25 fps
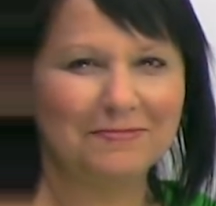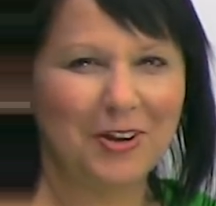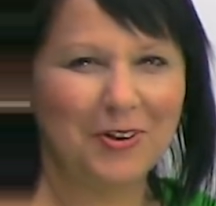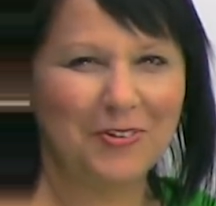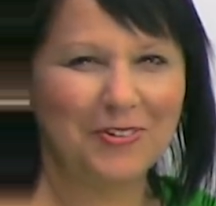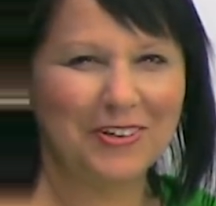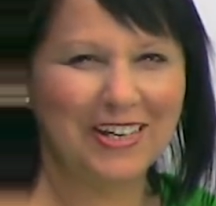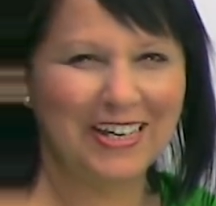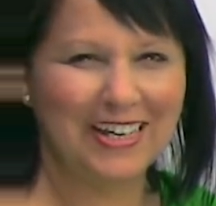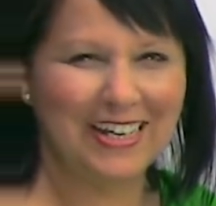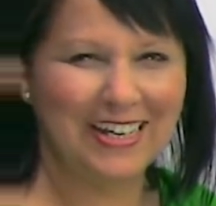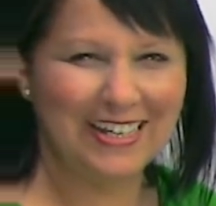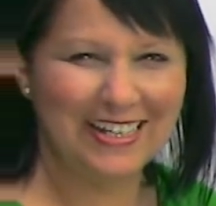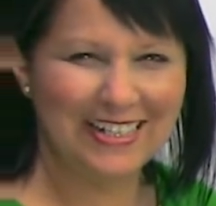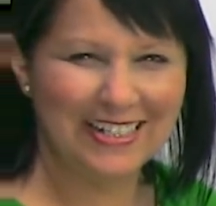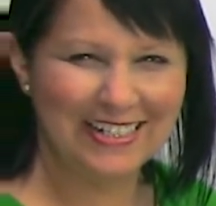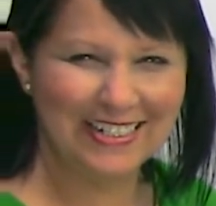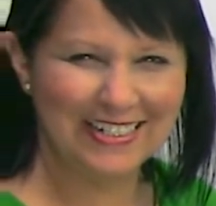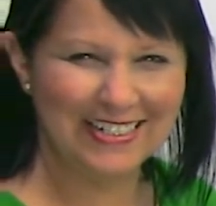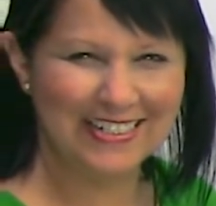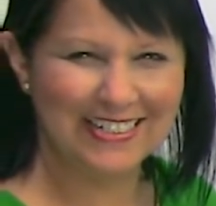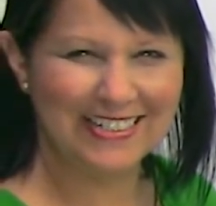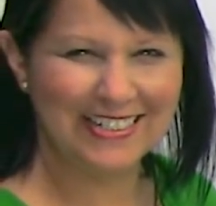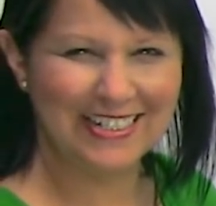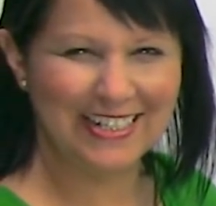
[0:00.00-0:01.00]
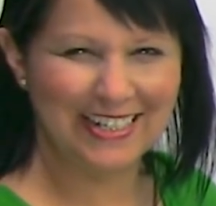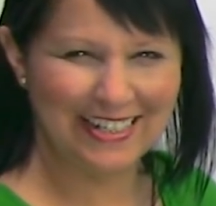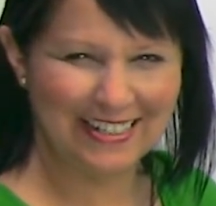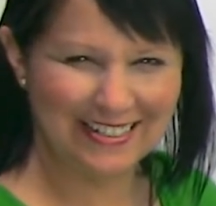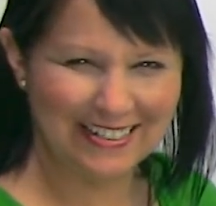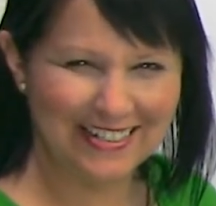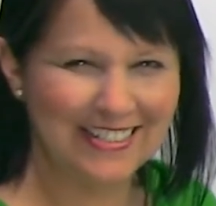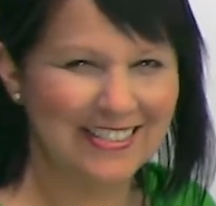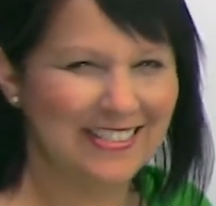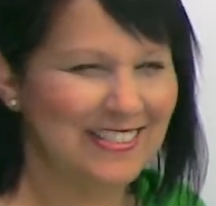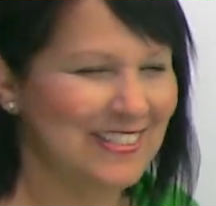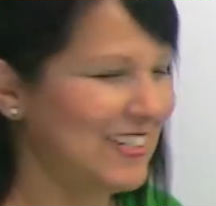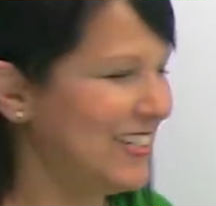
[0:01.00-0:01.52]
Okay, yeah,
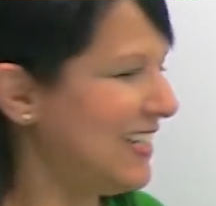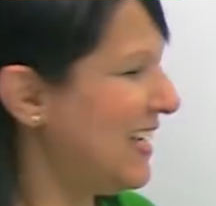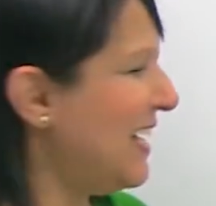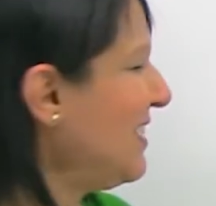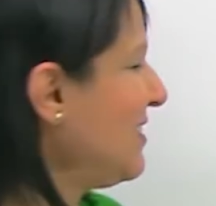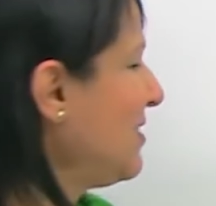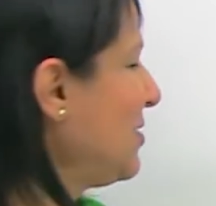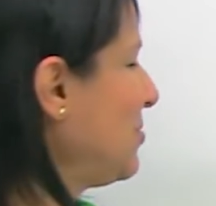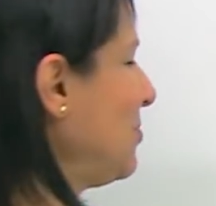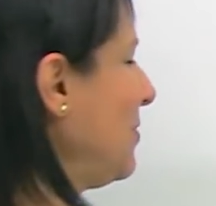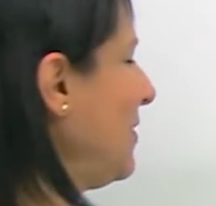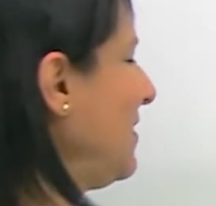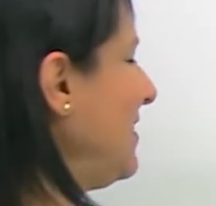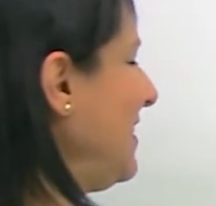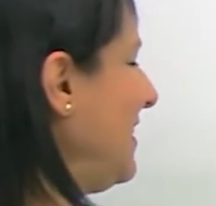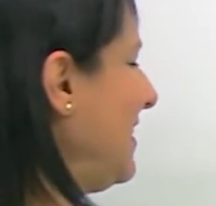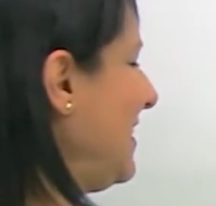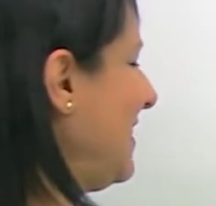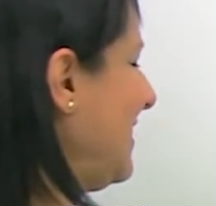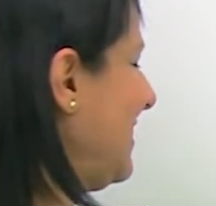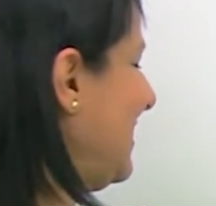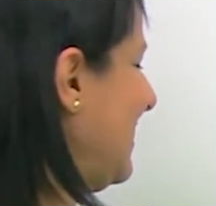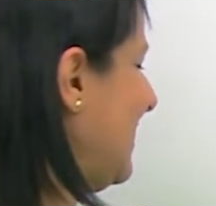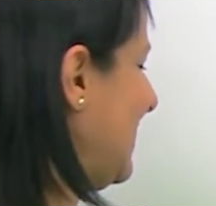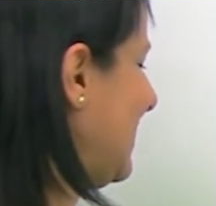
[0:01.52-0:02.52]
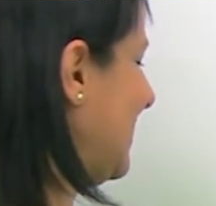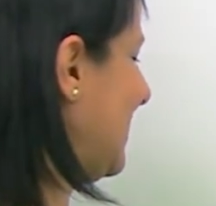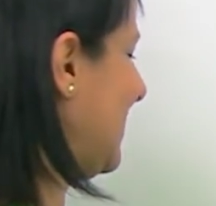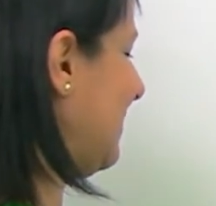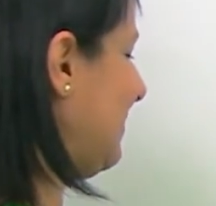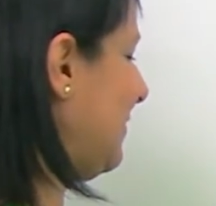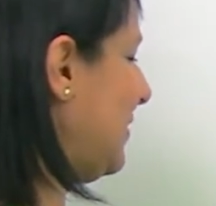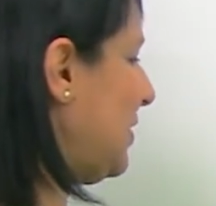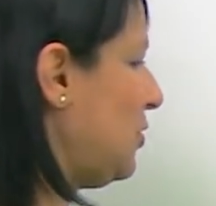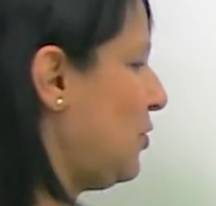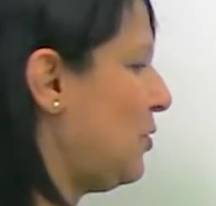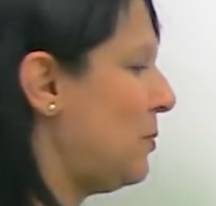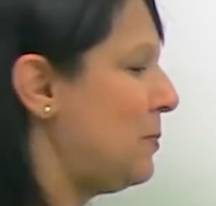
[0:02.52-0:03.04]
it's the last one.
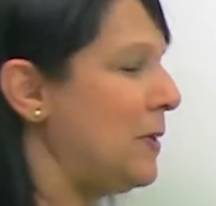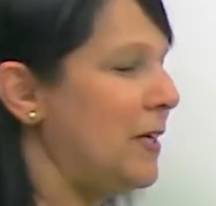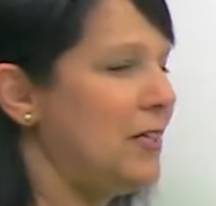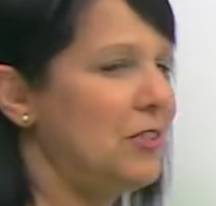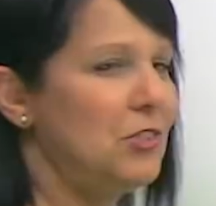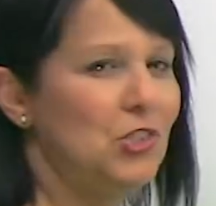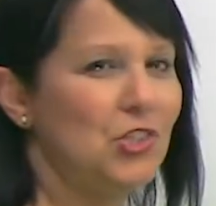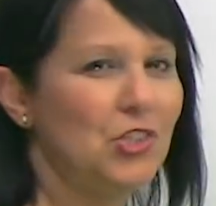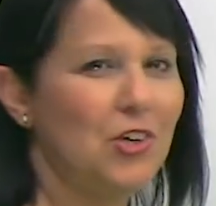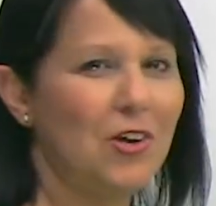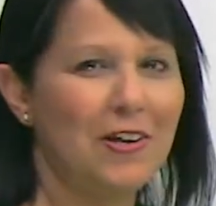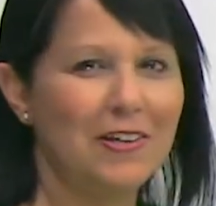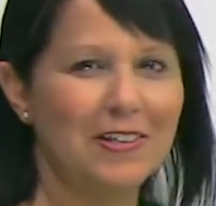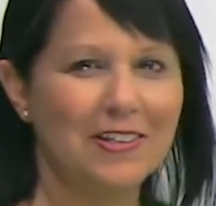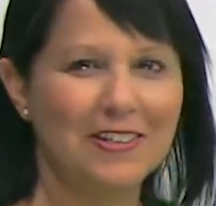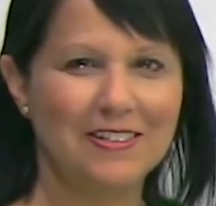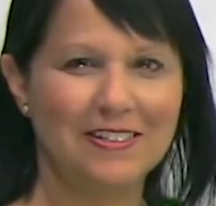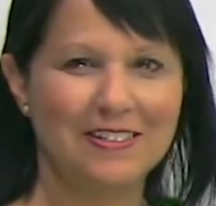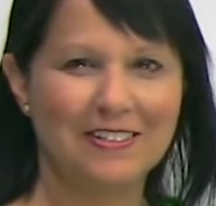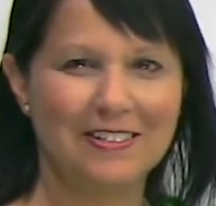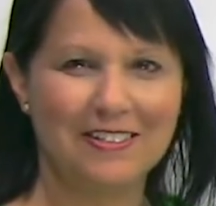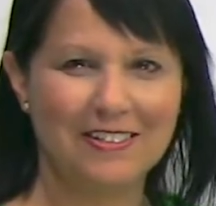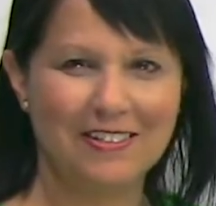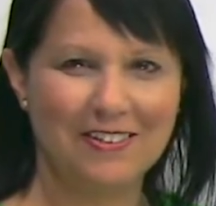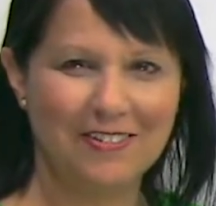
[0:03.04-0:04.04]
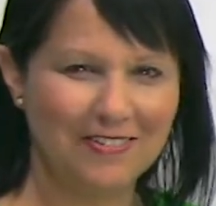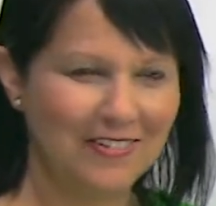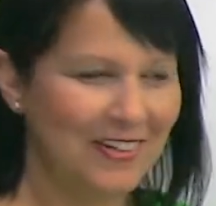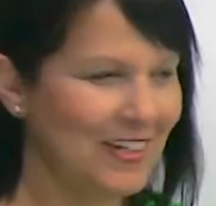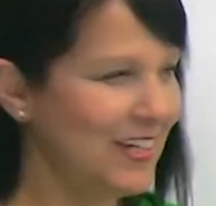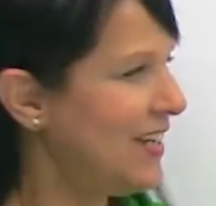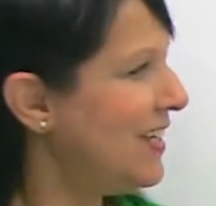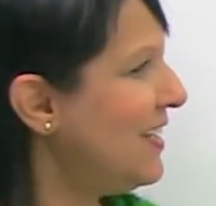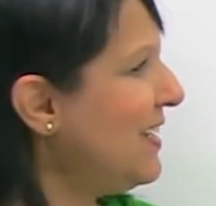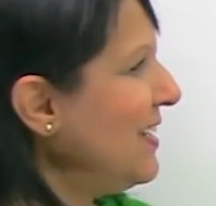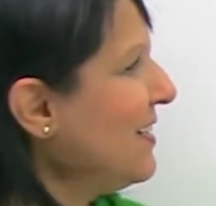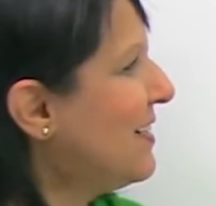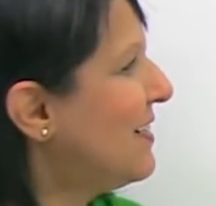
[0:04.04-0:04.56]
Give it your best shot.
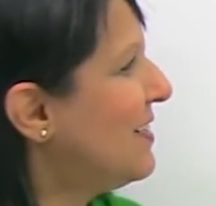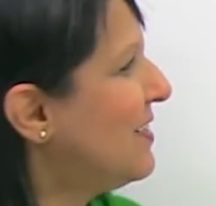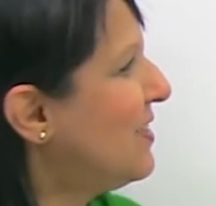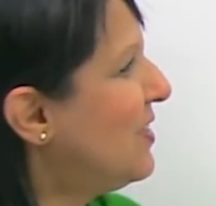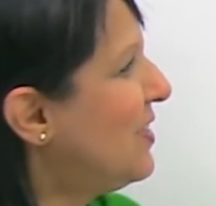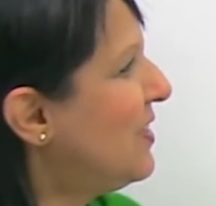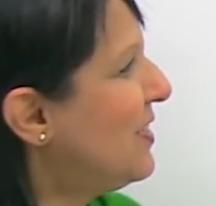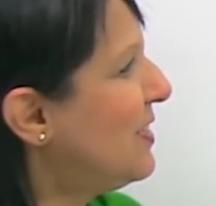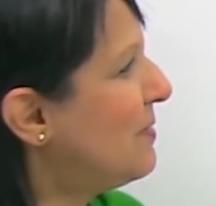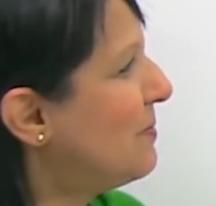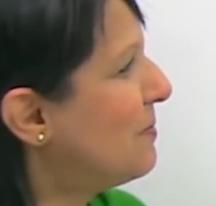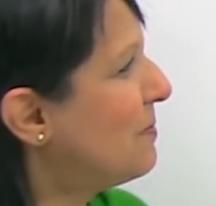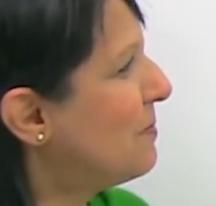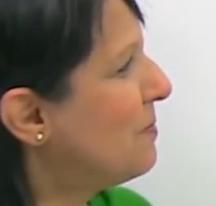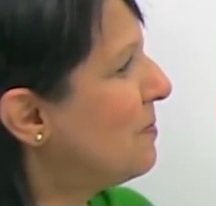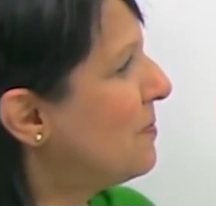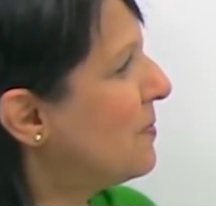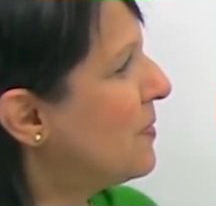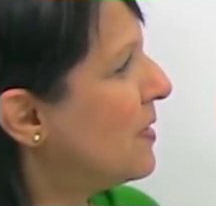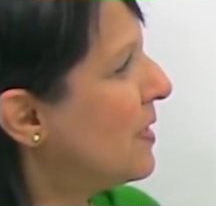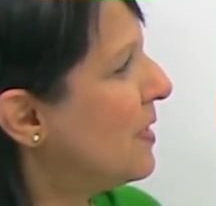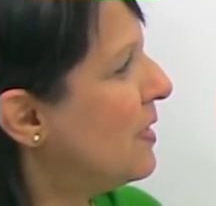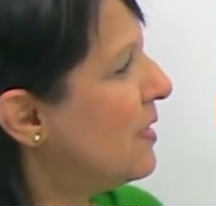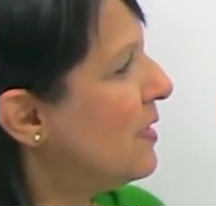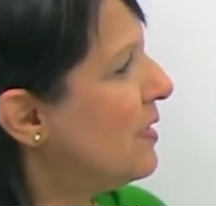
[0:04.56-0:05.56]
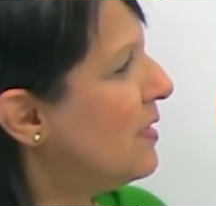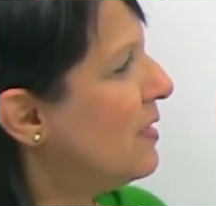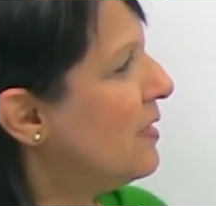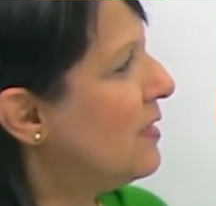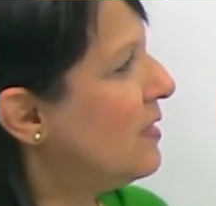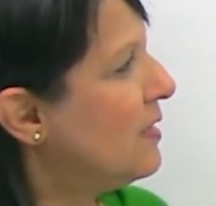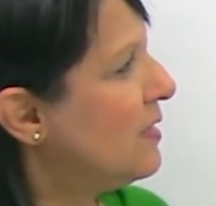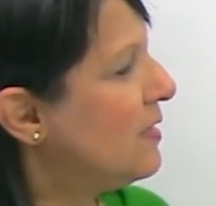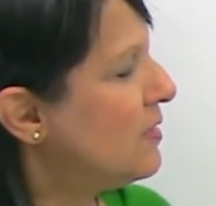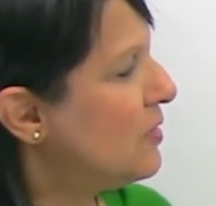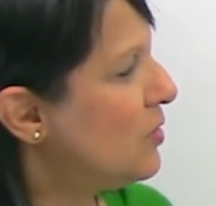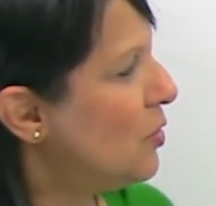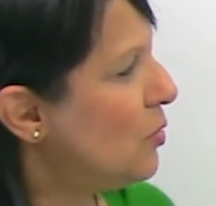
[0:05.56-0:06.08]
Okay, good.
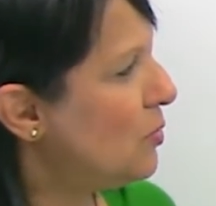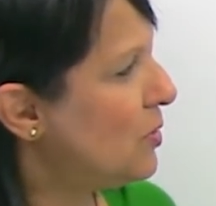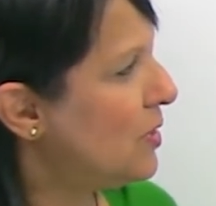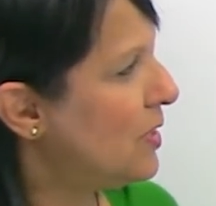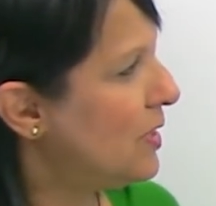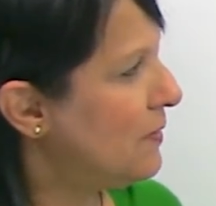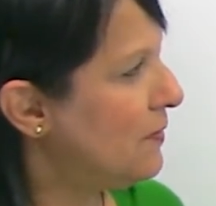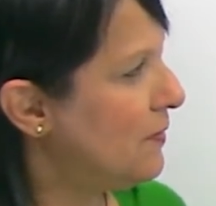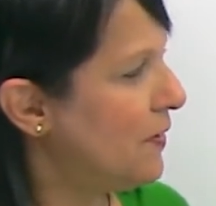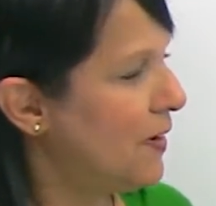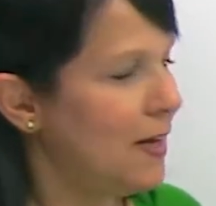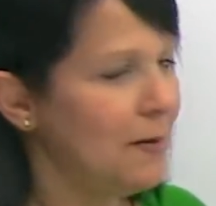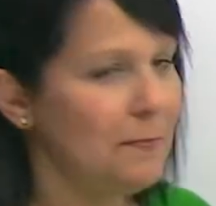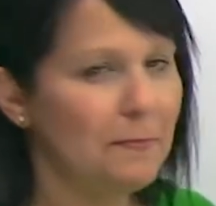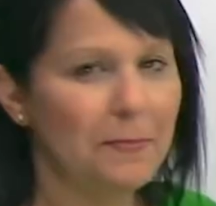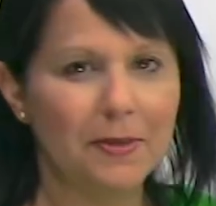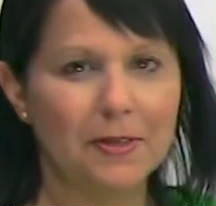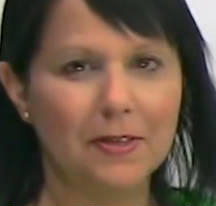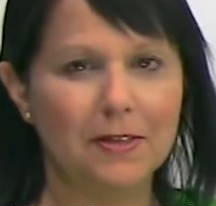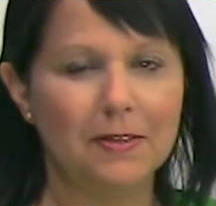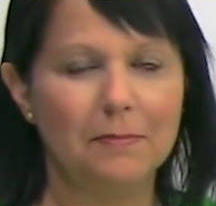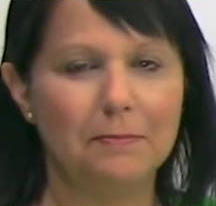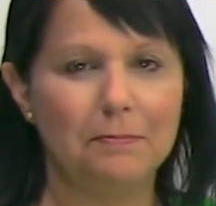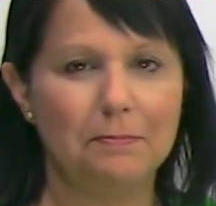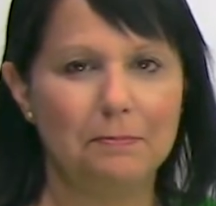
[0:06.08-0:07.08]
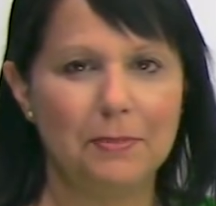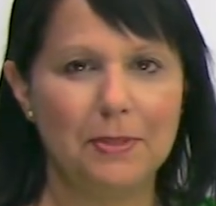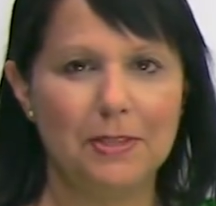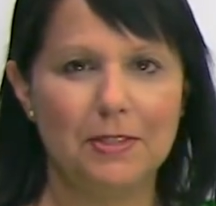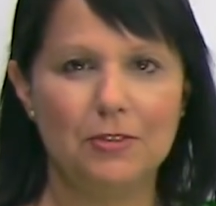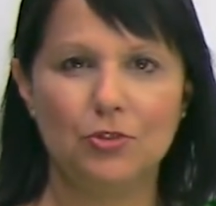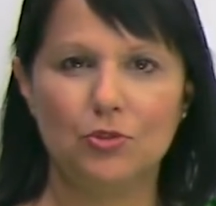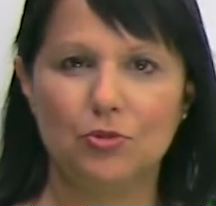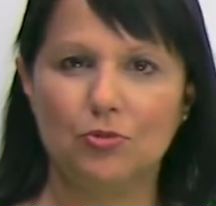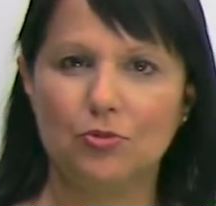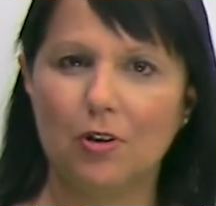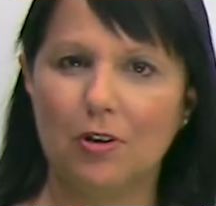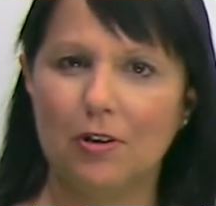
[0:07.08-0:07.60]
Don't give up, be
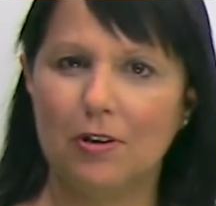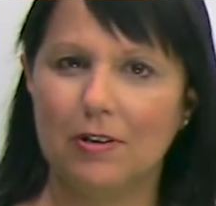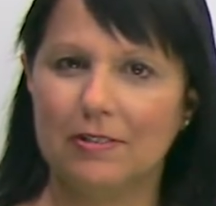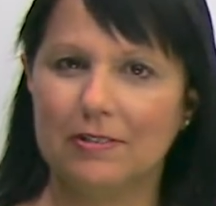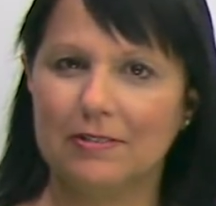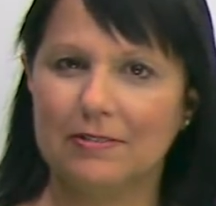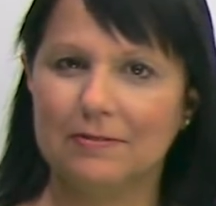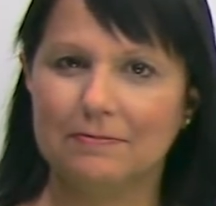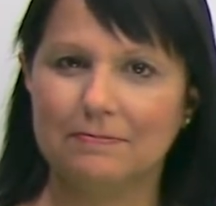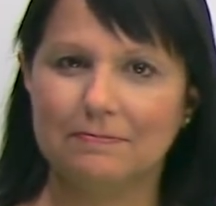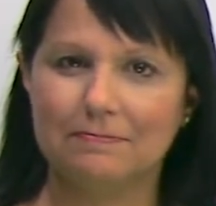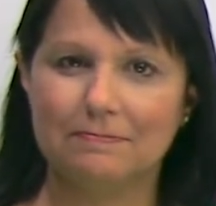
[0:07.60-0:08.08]
strong.